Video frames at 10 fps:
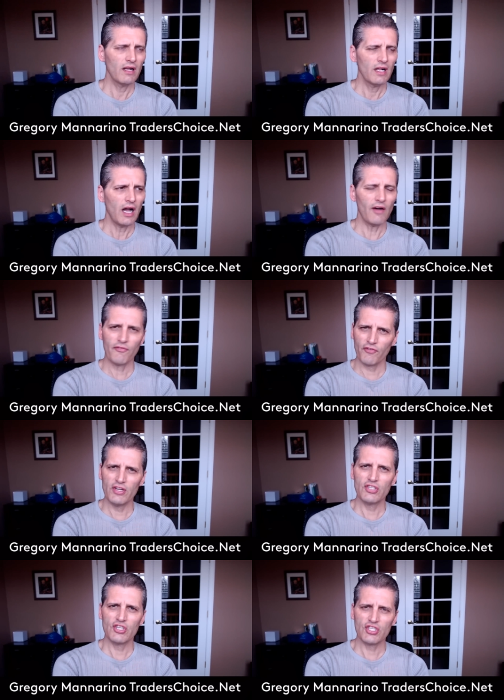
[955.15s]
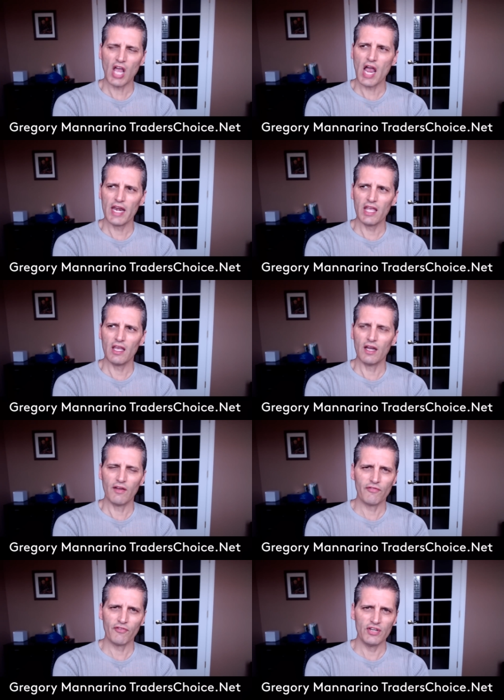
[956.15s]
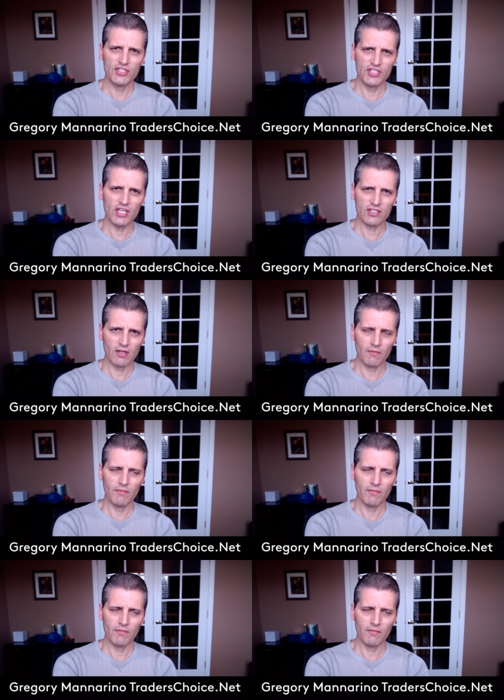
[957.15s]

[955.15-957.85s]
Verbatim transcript: a free society and a free system.